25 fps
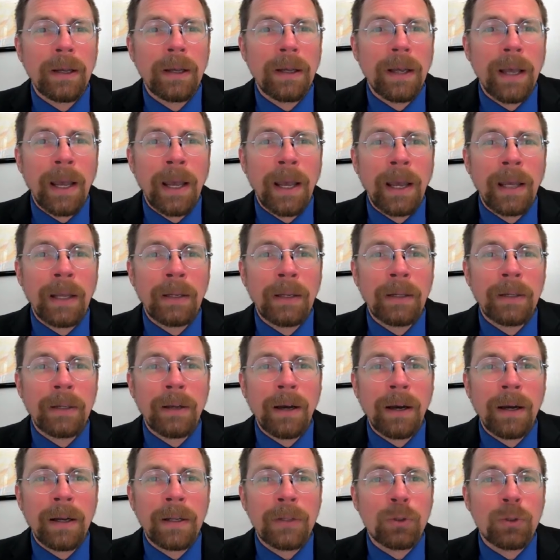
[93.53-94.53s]
And
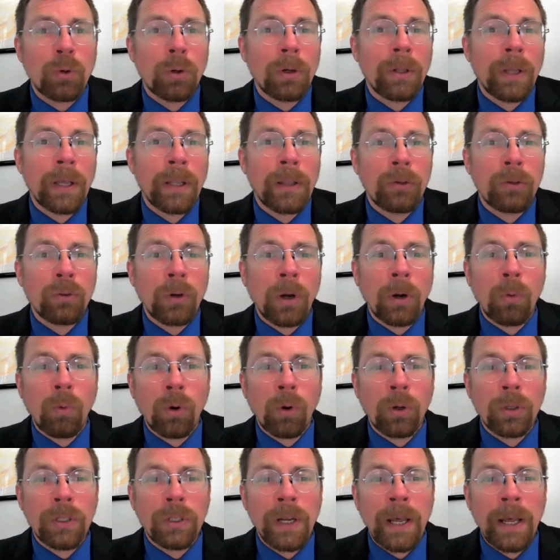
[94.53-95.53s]
sort of like the drug
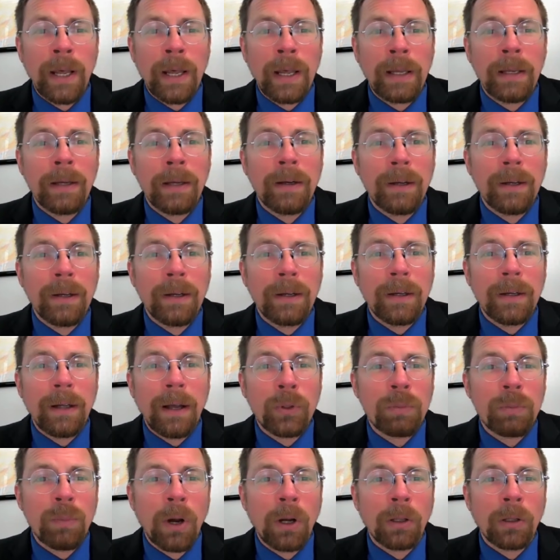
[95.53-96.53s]
war today,
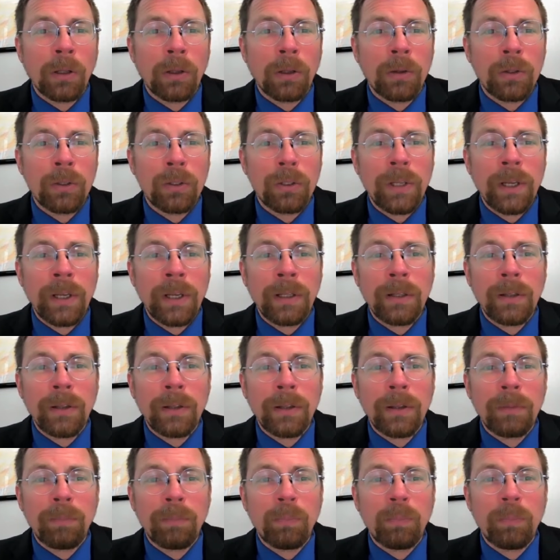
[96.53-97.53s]
smugglers,
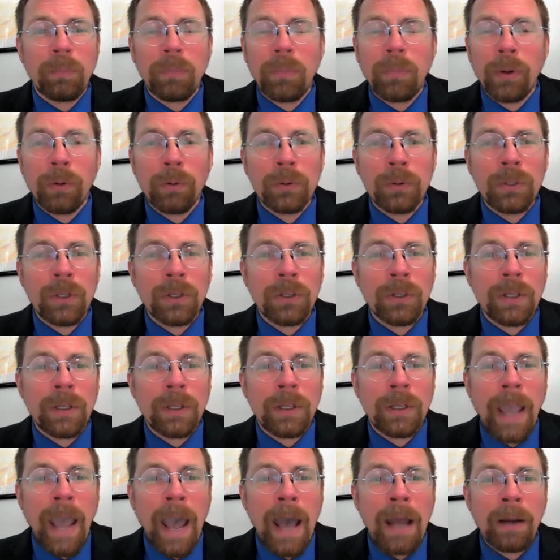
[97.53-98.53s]
there was this
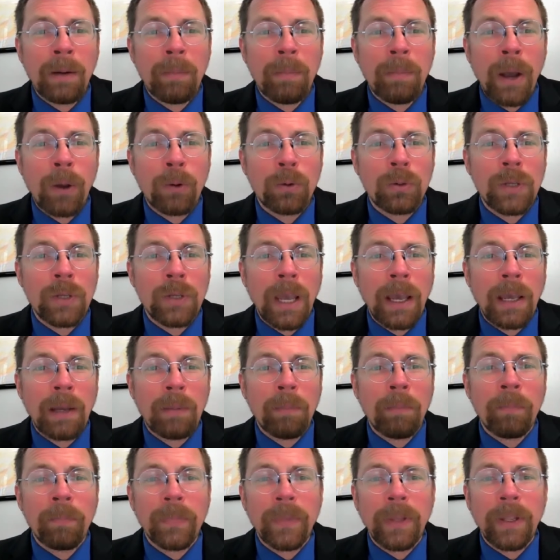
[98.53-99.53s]
cat and mouse game.